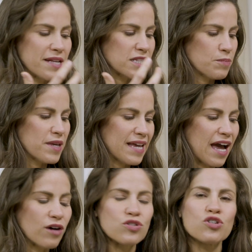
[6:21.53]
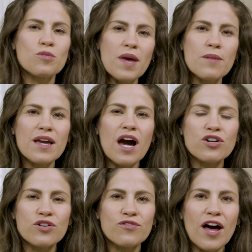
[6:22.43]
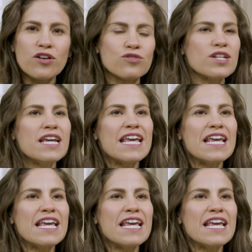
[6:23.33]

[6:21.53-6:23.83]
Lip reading: and speak out. So you may be undervalued.